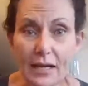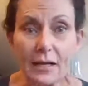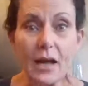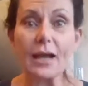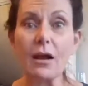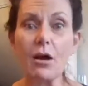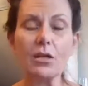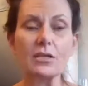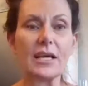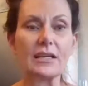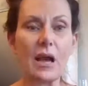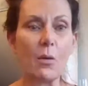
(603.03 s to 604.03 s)
dead eye
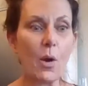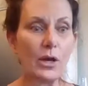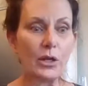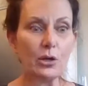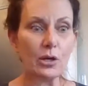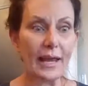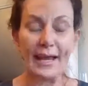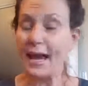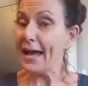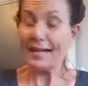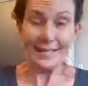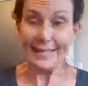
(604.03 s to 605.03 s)
contact. I want you to like,
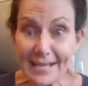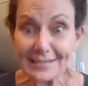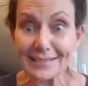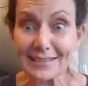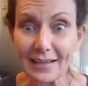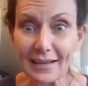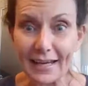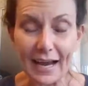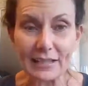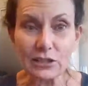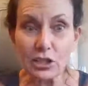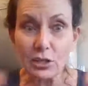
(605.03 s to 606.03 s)
yes, like
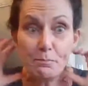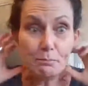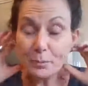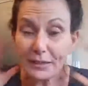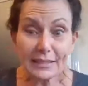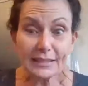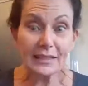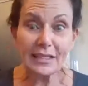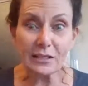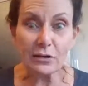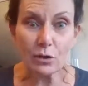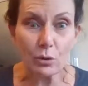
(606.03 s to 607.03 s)
I completely
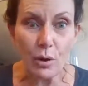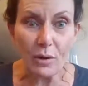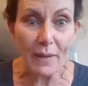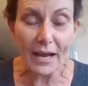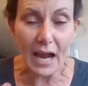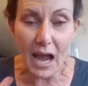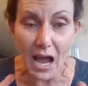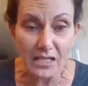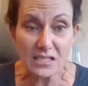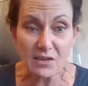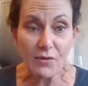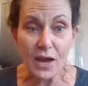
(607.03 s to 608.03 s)
hear you, have my
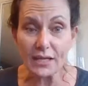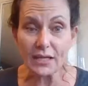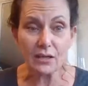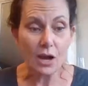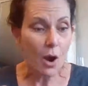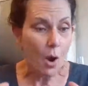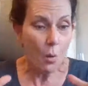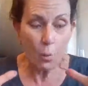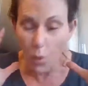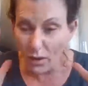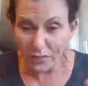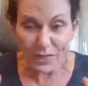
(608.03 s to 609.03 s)
undivided
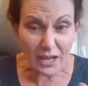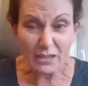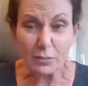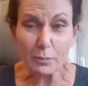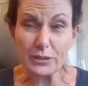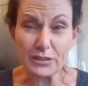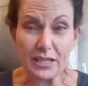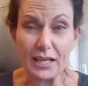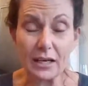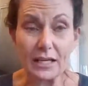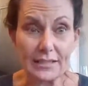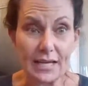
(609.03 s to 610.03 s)
1000%
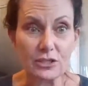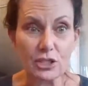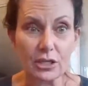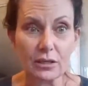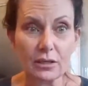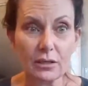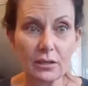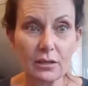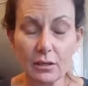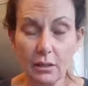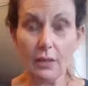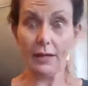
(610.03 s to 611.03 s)
attention.
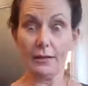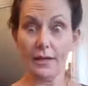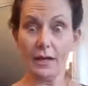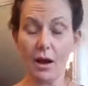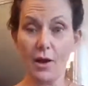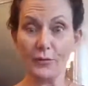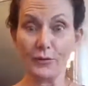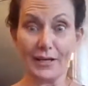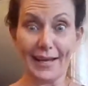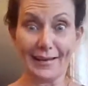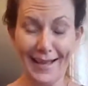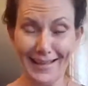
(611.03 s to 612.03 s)
And they often
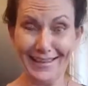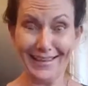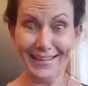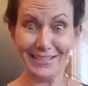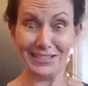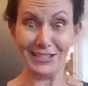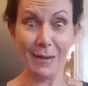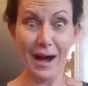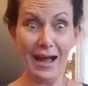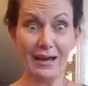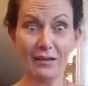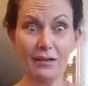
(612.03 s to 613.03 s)
like that. And then they
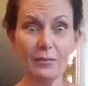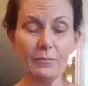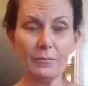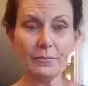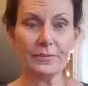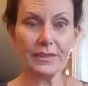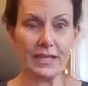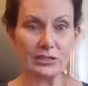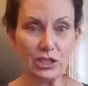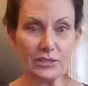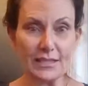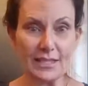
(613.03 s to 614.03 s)
smile. 9
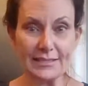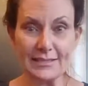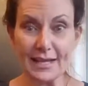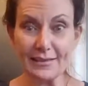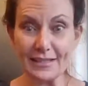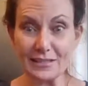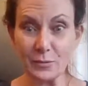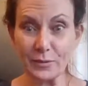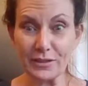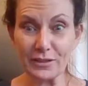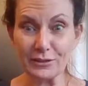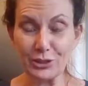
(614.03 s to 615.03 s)
shots out of 10, that's
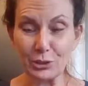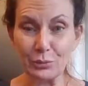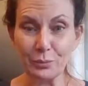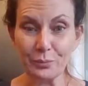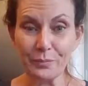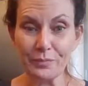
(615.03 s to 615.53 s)
what they'll do.